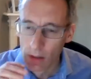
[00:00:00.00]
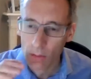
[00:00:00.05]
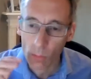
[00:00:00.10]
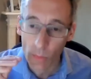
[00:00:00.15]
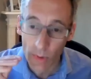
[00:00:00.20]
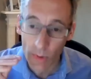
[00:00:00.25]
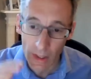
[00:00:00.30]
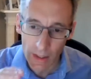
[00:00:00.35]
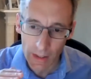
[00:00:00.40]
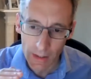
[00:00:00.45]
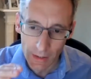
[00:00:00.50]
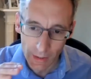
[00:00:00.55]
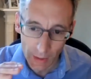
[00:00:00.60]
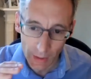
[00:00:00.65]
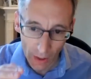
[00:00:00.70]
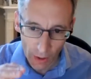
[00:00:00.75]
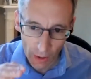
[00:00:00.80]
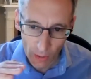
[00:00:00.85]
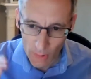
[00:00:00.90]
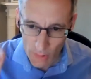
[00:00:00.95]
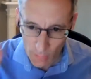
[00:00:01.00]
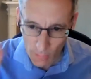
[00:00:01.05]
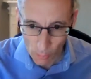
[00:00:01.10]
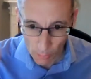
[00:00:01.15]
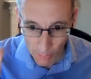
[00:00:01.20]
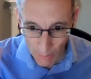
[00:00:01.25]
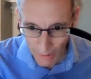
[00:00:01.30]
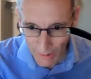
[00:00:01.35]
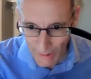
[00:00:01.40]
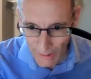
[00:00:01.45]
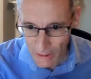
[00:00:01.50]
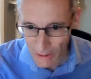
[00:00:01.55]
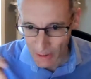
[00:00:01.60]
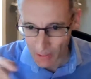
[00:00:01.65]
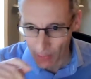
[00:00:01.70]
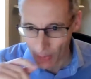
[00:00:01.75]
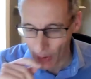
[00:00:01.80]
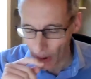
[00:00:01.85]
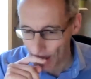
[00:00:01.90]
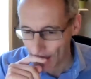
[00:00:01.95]
within the homeless population,
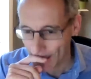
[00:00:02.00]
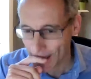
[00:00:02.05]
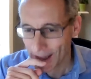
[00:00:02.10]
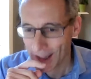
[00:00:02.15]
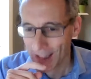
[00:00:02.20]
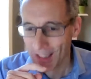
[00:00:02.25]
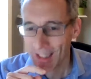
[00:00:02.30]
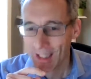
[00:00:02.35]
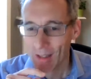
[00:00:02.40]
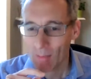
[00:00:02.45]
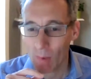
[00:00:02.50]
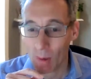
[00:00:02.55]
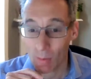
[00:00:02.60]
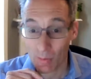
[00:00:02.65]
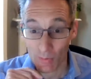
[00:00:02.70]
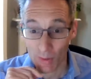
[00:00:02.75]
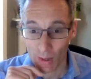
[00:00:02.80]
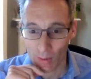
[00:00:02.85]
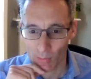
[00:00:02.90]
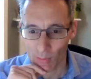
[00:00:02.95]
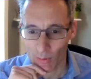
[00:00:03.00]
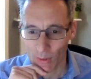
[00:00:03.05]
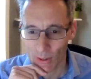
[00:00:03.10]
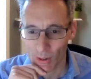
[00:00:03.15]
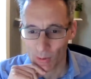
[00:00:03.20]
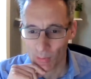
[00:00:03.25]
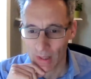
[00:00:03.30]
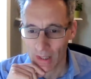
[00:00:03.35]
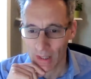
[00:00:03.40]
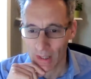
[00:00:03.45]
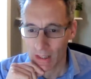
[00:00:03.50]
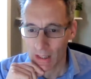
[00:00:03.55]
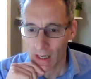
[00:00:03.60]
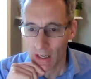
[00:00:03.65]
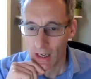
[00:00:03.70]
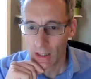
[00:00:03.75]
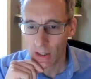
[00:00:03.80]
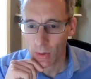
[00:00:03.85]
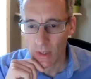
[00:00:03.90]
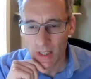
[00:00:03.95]
but maybe if they want to comment.
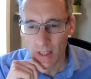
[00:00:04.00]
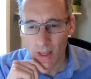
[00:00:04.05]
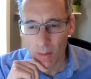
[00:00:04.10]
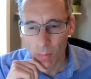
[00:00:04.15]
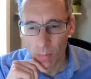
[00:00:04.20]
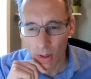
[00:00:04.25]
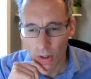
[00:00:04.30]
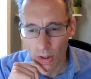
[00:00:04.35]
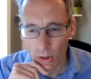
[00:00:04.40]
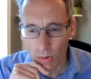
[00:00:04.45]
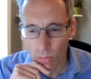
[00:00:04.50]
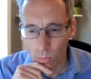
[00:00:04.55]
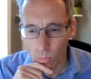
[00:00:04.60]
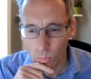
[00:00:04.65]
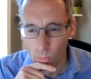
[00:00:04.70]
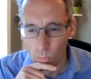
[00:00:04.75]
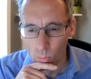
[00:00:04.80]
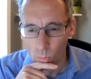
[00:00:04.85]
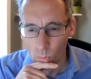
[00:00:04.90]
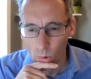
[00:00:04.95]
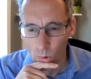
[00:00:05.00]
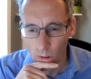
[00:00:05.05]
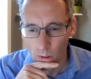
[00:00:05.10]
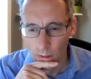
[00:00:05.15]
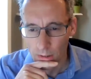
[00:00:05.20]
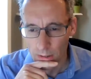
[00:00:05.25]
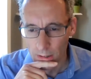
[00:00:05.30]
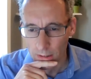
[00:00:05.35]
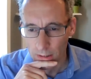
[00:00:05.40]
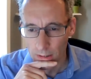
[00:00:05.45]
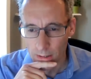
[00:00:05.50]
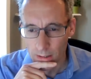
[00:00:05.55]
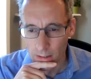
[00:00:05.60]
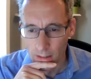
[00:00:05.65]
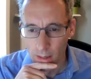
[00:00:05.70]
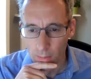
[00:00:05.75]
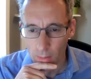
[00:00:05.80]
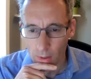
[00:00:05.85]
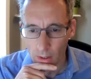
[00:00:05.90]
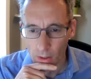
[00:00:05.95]
So is there much work done in this
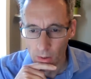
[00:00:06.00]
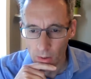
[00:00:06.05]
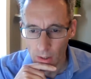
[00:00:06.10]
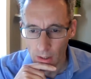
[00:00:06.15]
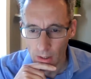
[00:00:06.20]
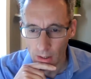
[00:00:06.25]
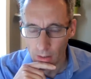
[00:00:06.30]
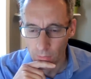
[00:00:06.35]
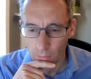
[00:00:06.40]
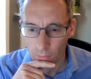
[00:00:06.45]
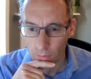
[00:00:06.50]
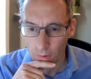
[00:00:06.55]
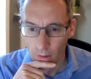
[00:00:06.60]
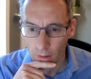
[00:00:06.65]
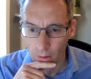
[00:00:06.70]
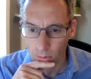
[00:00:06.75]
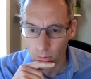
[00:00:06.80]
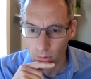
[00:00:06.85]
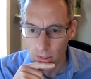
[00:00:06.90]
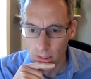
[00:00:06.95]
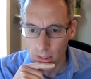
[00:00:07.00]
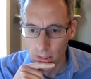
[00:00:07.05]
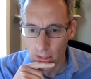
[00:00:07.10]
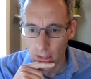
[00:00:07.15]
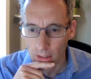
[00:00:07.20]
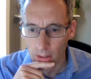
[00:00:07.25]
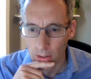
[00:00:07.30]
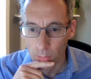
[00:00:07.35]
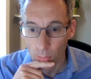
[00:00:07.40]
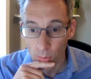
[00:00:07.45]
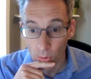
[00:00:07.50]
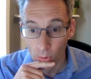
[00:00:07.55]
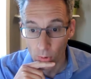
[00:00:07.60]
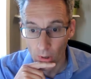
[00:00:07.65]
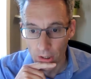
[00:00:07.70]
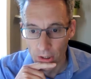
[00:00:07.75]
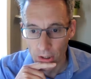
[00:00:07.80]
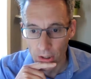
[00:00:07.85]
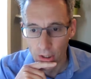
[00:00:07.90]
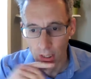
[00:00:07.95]
area looking at frailty and the
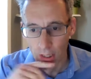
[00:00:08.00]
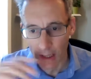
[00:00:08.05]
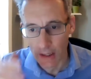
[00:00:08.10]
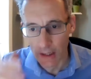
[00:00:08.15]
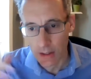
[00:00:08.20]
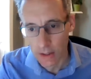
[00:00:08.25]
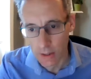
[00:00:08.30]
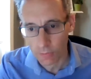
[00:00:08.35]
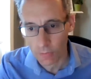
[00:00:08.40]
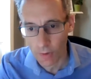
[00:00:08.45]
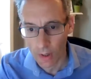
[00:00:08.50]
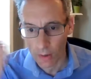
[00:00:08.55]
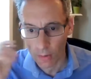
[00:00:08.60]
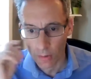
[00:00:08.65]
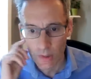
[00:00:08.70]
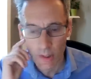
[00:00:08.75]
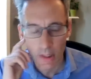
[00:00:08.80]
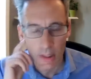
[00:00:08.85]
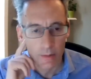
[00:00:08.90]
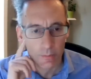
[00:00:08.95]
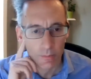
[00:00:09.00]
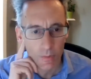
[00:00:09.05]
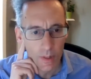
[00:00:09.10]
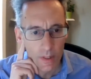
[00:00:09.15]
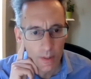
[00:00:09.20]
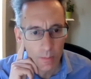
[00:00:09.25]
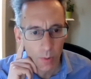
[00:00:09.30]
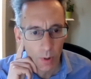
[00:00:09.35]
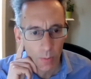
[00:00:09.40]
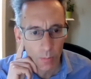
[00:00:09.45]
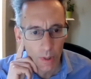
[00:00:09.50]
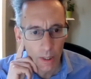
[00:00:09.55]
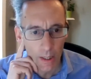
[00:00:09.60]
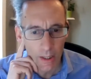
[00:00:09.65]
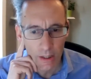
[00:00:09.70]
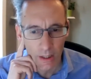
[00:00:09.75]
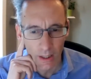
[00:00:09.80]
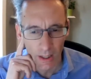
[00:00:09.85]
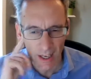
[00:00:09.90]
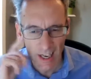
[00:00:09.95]
progression into frailty for this
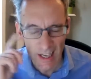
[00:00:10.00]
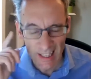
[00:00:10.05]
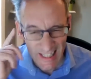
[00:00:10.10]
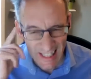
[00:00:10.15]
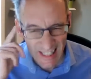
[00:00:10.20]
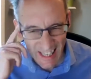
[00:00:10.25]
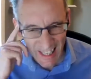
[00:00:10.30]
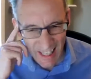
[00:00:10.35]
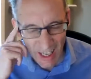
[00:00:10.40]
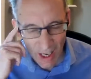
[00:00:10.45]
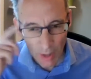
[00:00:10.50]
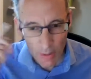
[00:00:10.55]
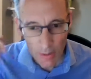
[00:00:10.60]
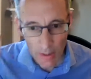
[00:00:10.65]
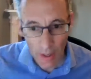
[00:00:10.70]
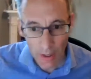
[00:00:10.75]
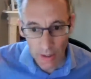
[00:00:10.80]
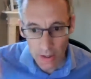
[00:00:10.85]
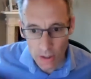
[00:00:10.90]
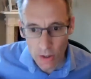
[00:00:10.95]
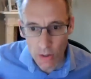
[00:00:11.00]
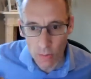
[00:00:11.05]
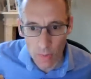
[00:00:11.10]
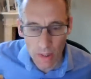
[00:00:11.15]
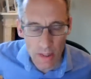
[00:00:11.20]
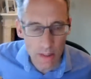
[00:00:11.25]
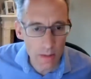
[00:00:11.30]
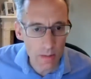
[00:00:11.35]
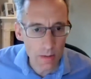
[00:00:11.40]
population? As I said, I, th I assume it,